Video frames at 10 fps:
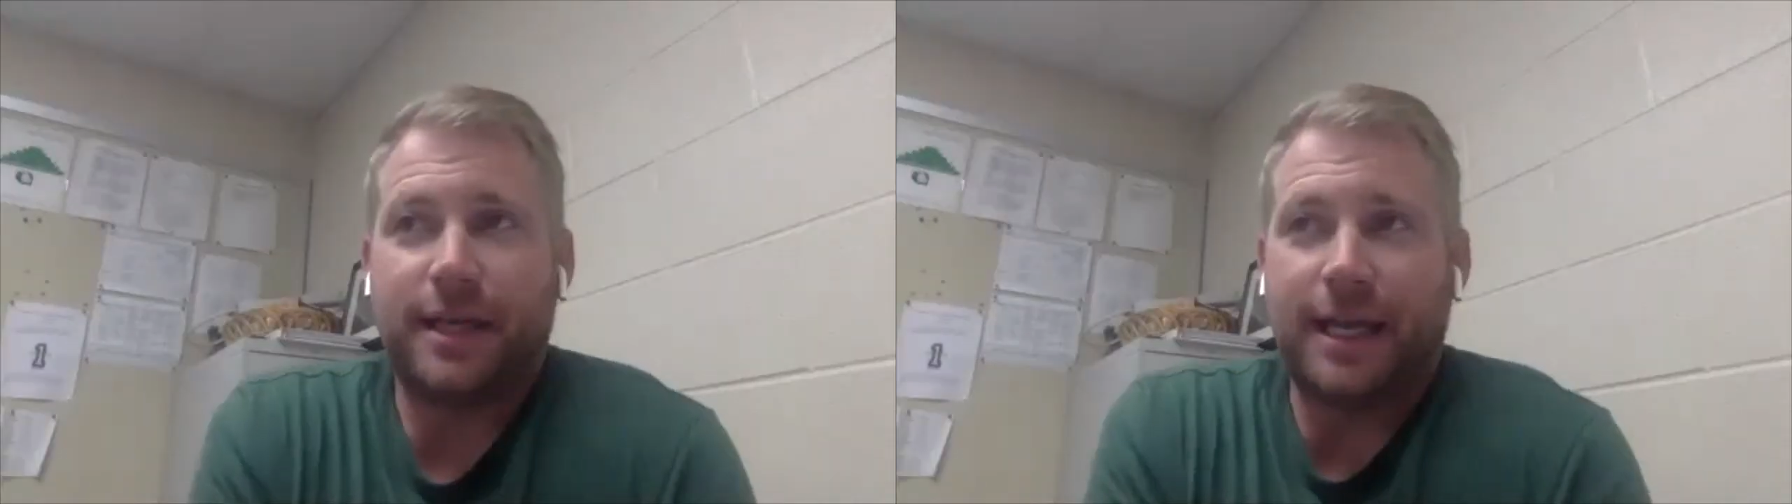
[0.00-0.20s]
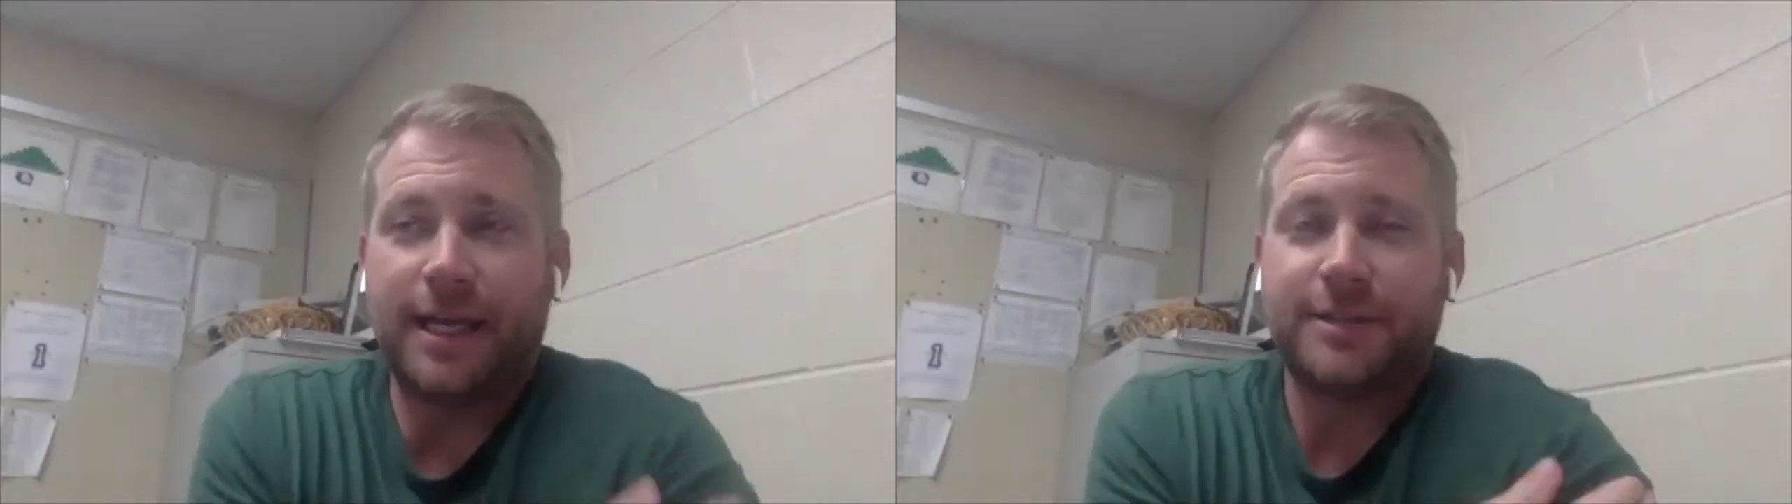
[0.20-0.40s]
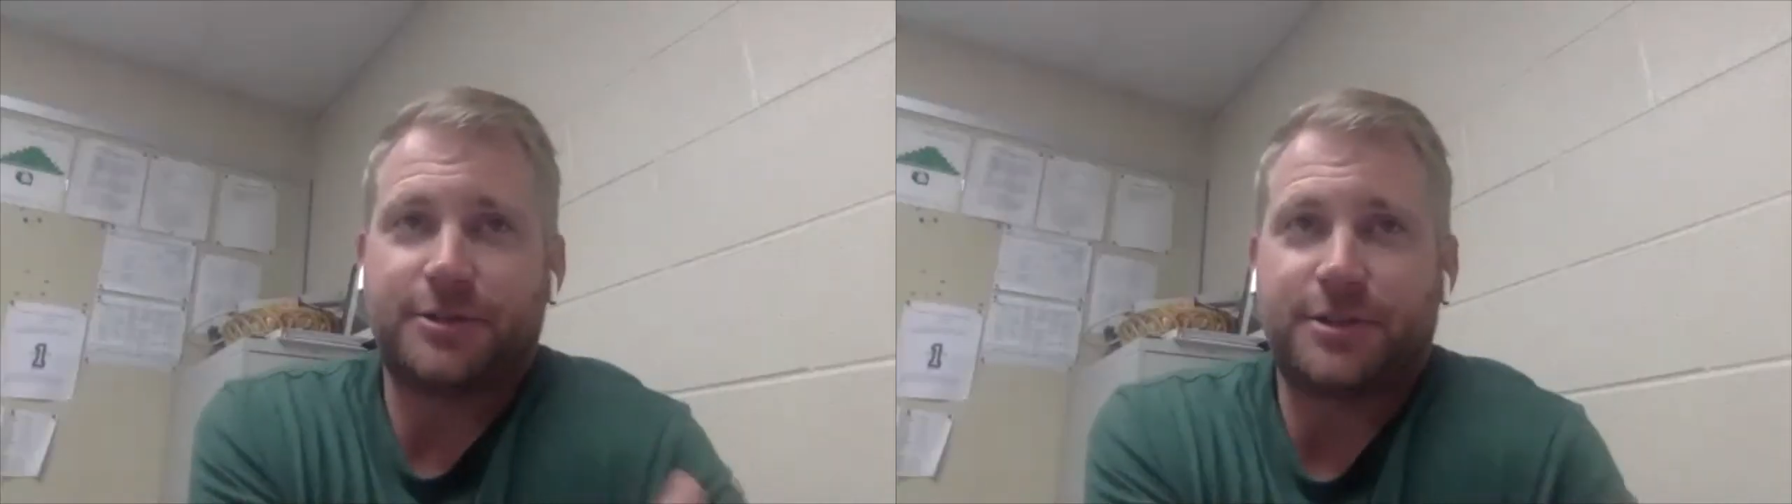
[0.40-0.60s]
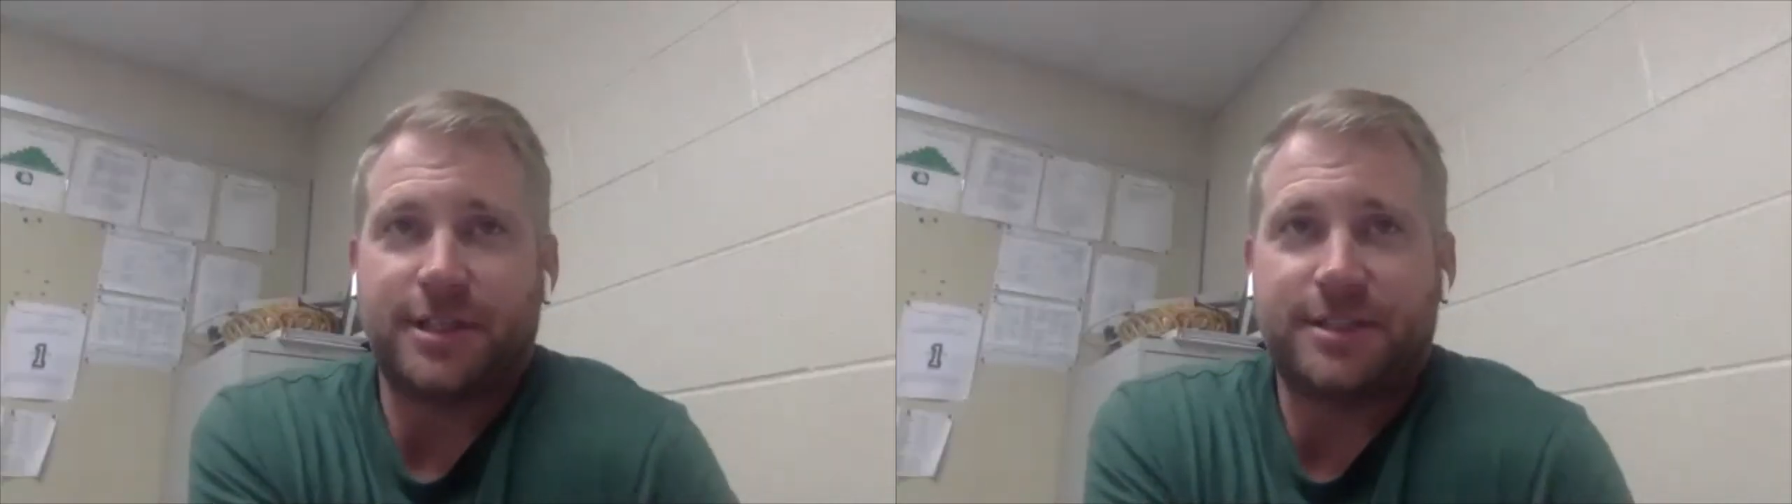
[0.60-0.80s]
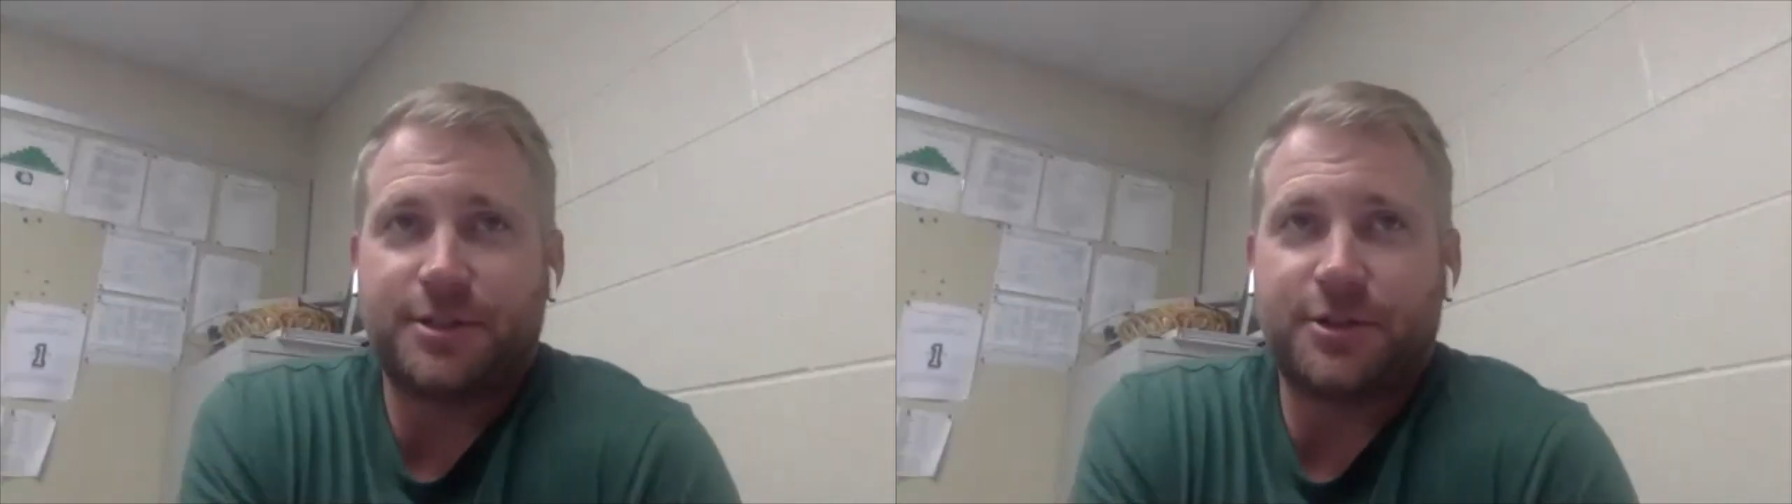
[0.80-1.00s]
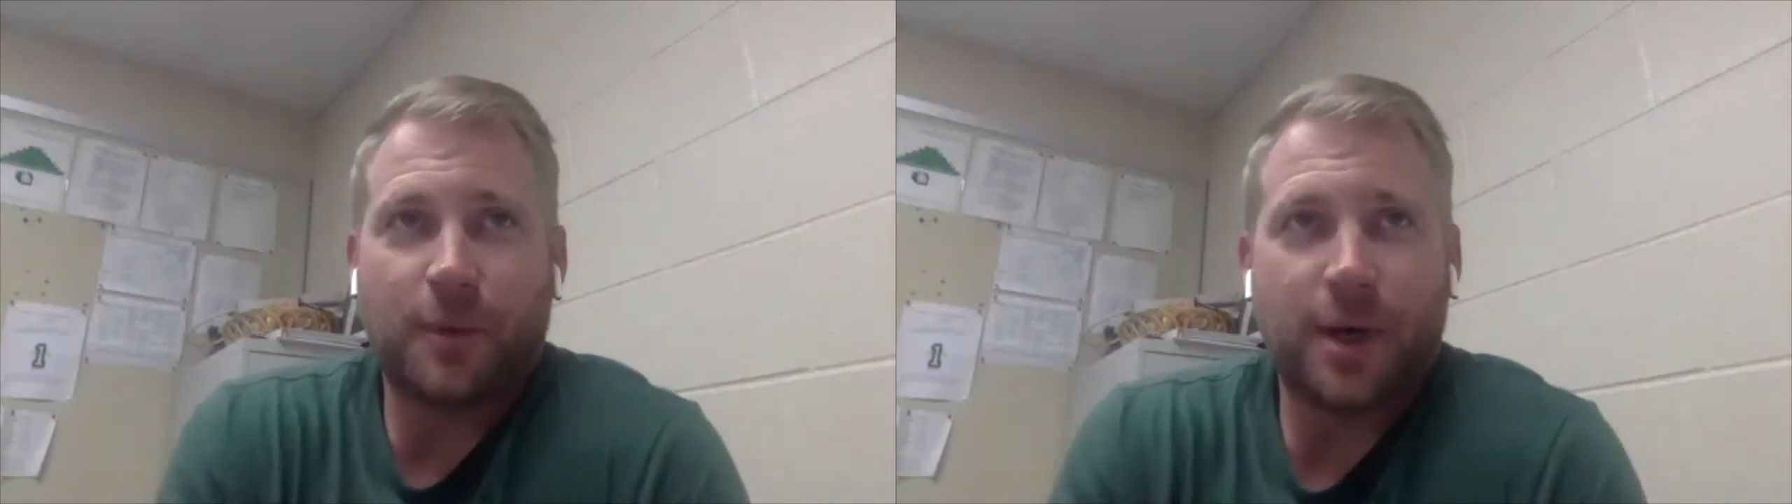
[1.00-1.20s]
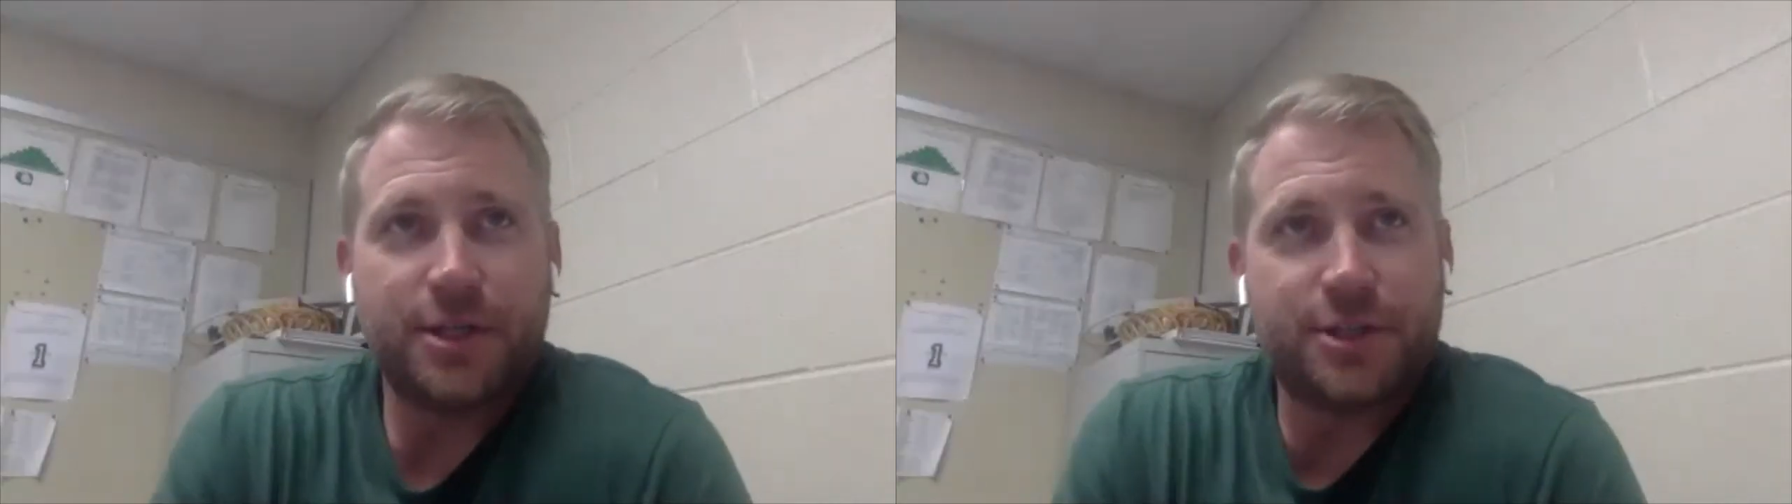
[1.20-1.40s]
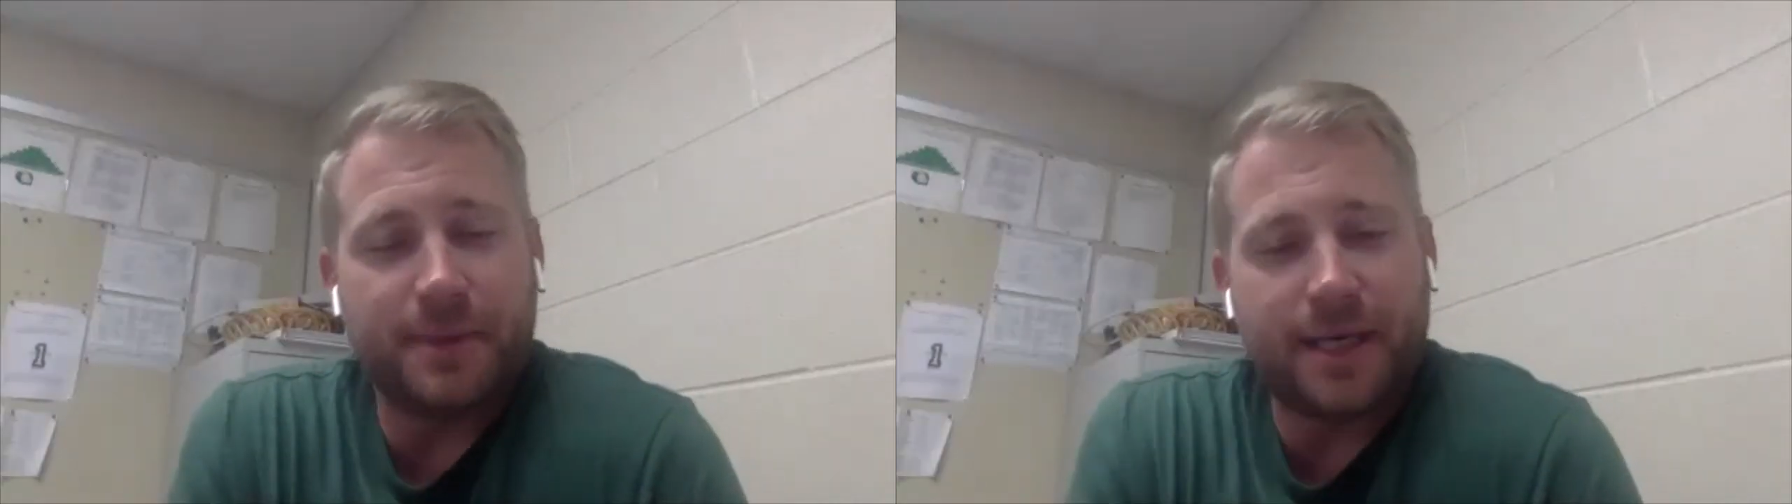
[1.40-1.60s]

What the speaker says: an interesting situation